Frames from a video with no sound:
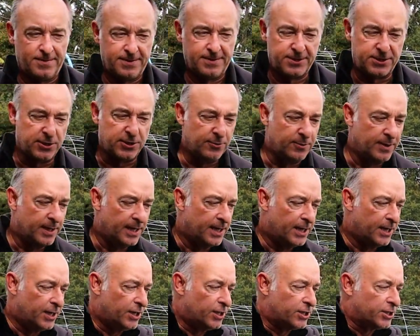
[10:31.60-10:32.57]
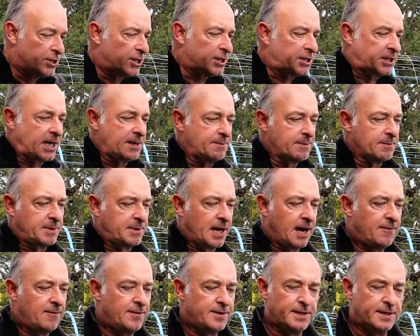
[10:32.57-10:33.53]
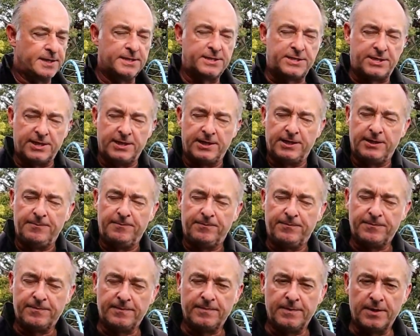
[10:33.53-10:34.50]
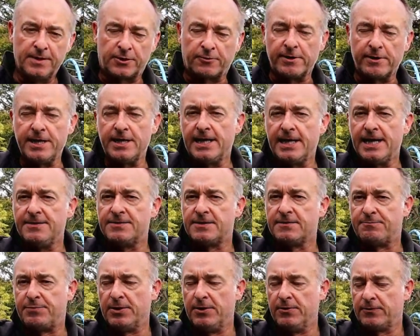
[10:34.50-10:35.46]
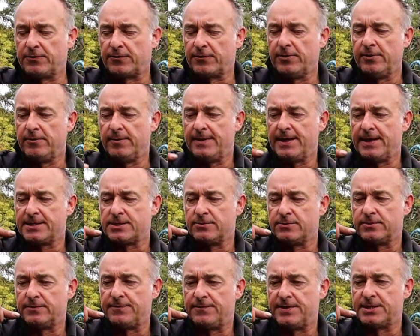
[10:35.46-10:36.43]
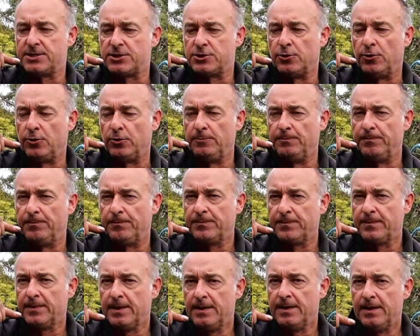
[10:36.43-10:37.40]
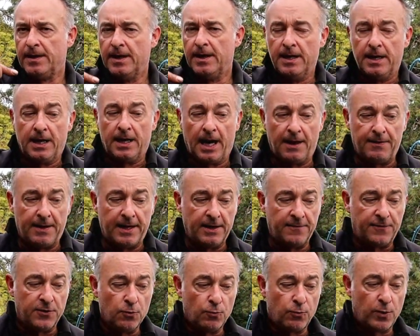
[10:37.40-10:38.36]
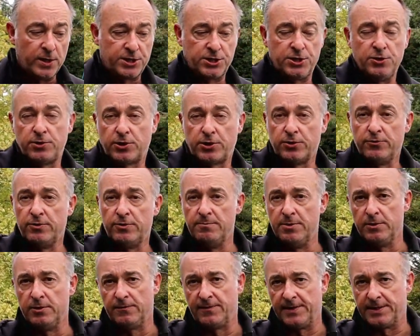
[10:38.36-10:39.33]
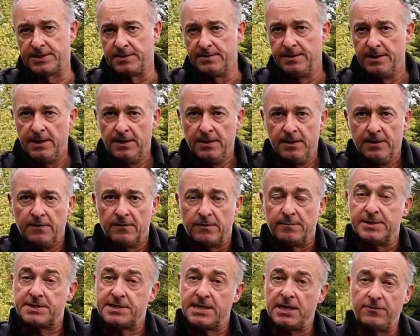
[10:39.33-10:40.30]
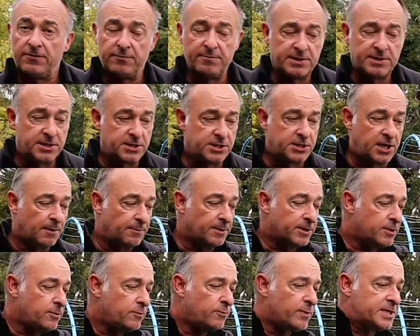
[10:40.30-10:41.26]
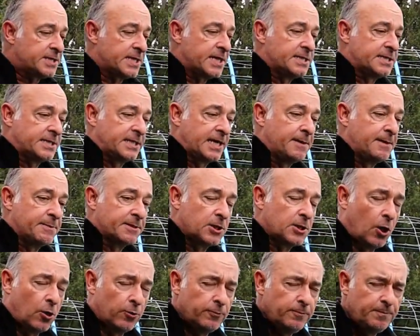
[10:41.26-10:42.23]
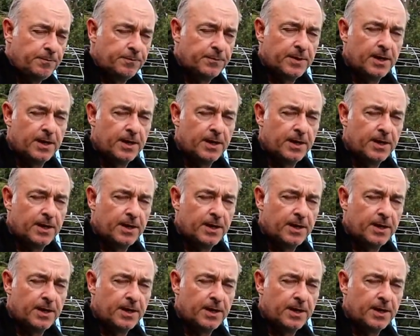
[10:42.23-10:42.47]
So just keep them covered until the green leaves have poked through and they're sort of this tall. And then if you wish, you can remove it. For myself and Mrs. W, we tend to keep it on,